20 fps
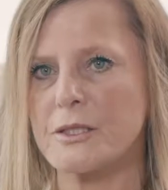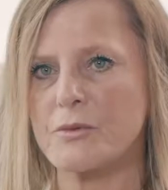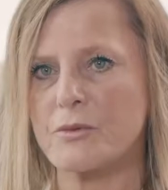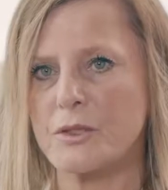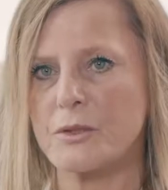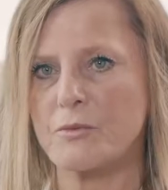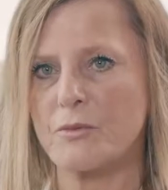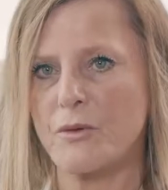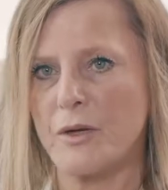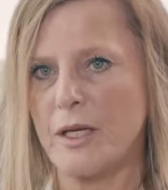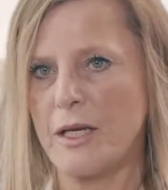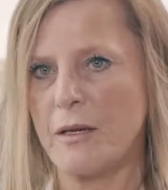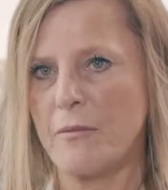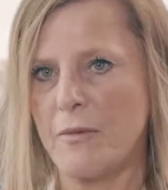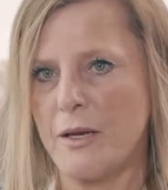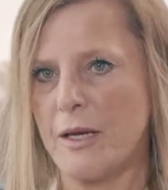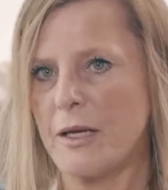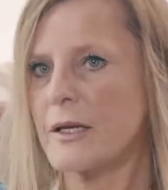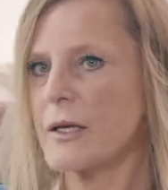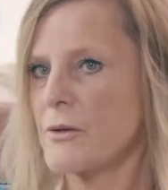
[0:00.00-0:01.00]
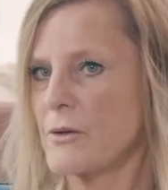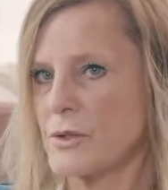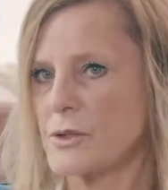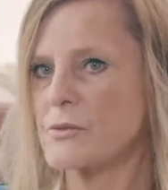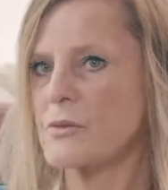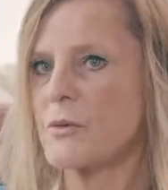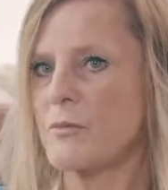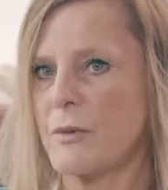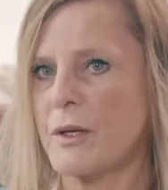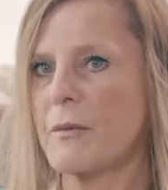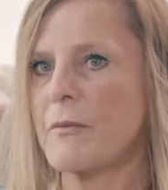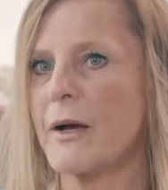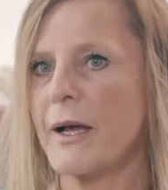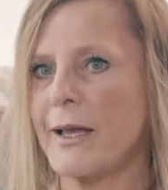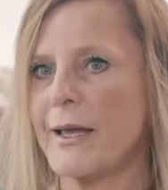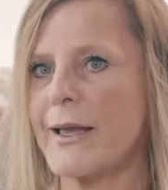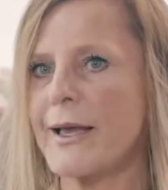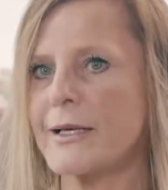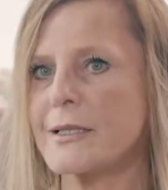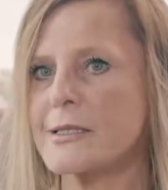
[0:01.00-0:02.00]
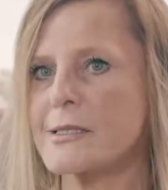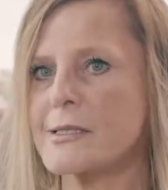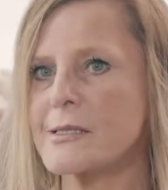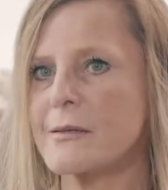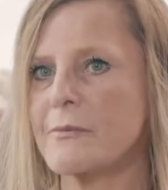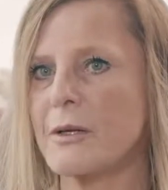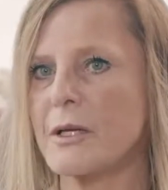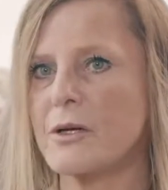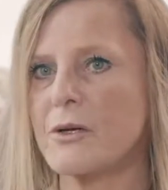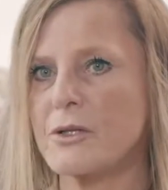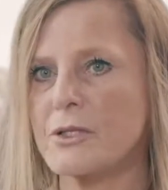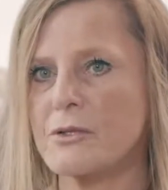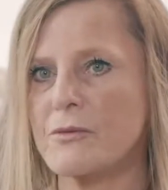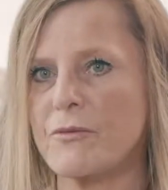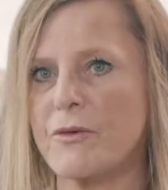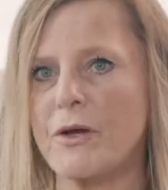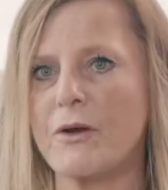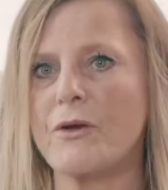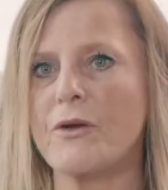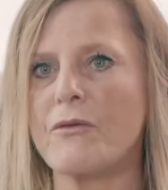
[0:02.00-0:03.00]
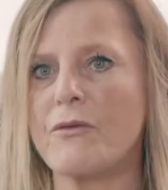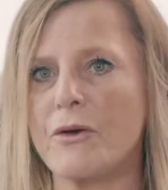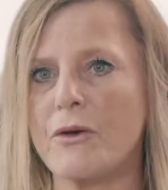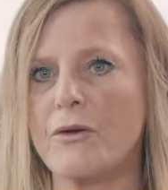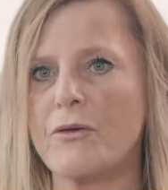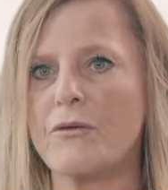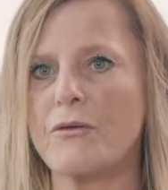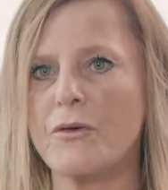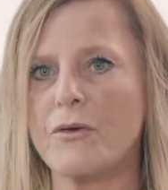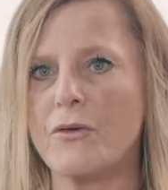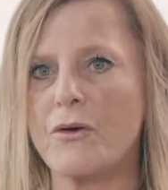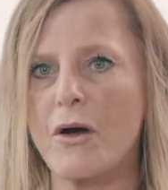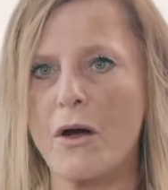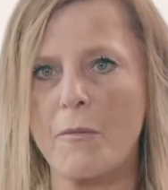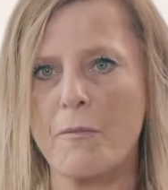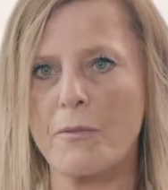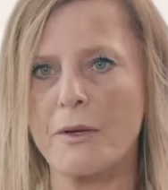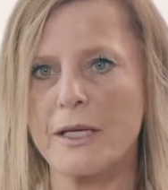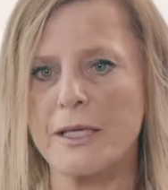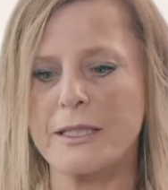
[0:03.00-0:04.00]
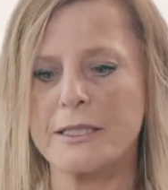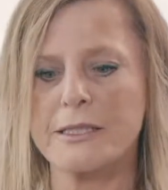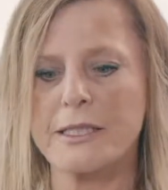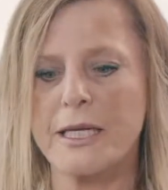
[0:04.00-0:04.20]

was Bohemian, this would be my guess, because very, very few companies